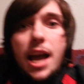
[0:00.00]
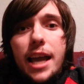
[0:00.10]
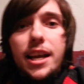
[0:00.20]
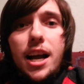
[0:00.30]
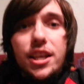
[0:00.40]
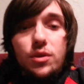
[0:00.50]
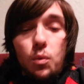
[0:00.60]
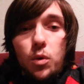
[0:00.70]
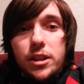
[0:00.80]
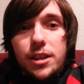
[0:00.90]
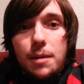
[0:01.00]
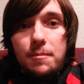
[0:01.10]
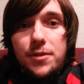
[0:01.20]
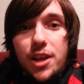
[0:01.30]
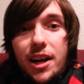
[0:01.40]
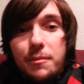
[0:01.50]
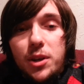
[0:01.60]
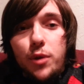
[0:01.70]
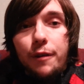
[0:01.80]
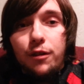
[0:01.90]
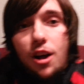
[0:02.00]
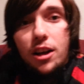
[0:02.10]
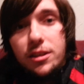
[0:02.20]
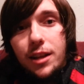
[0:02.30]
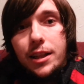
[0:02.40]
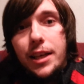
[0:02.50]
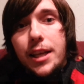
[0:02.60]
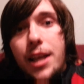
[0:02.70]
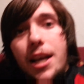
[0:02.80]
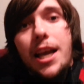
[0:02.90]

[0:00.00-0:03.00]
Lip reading: Hey guys, what's up? Sorry I haven't been doing vlogs lately.